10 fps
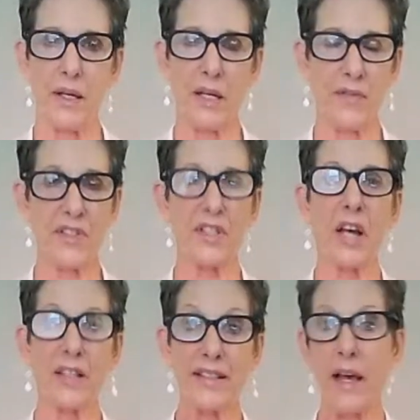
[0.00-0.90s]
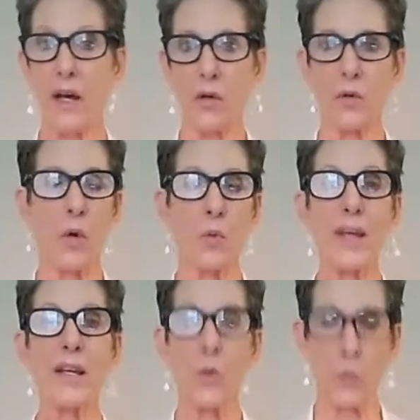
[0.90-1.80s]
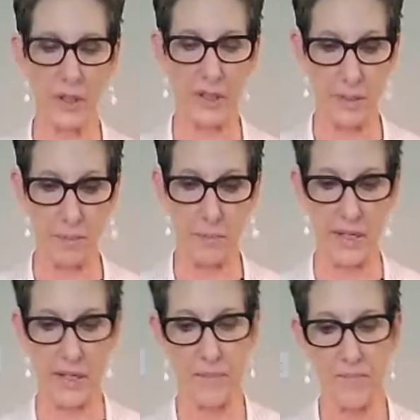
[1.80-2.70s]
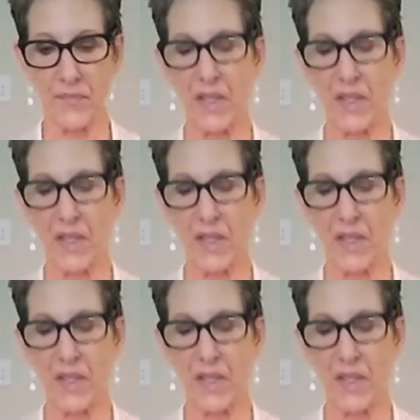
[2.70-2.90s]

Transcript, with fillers: And if it's not now, when will it be?